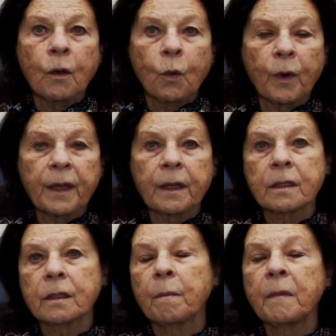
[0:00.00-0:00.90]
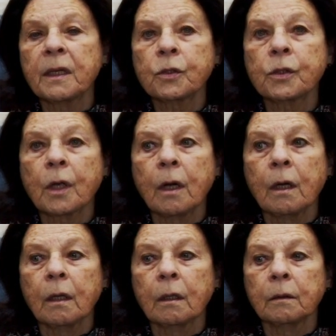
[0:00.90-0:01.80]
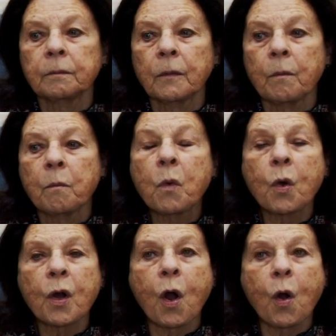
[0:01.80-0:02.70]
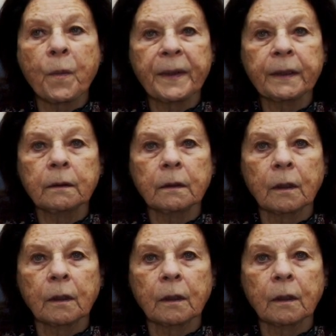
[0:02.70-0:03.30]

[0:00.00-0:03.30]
where there's a much more open